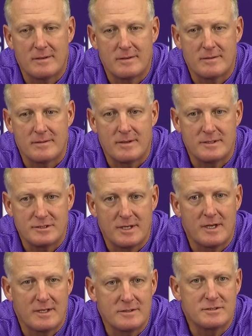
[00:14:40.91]
And
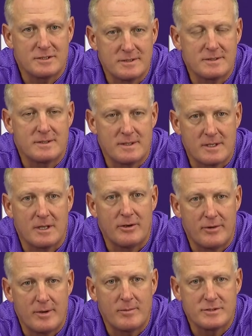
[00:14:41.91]
DJ Giddens is the
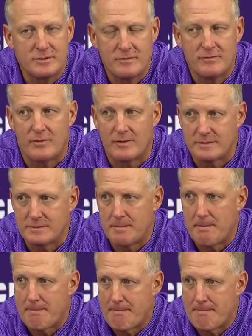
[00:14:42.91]
clear number two for us.